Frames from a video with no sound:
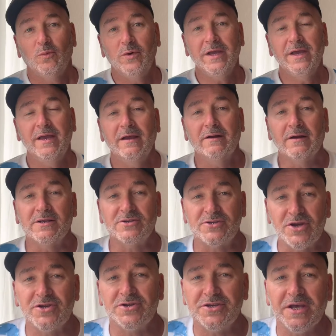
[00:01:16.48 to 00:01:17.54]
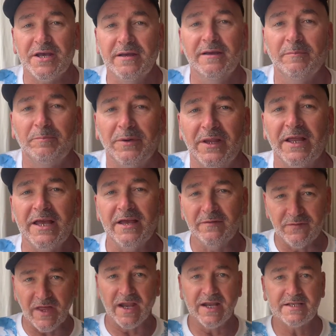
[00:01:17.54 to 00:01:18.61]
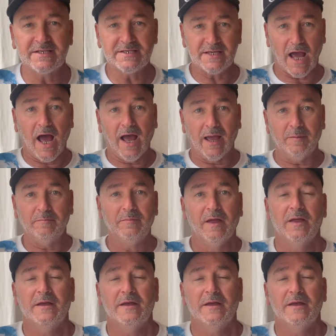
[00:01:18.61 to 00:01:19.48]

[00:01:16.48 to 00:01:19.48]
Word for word: We here at Tzuji believe that it's time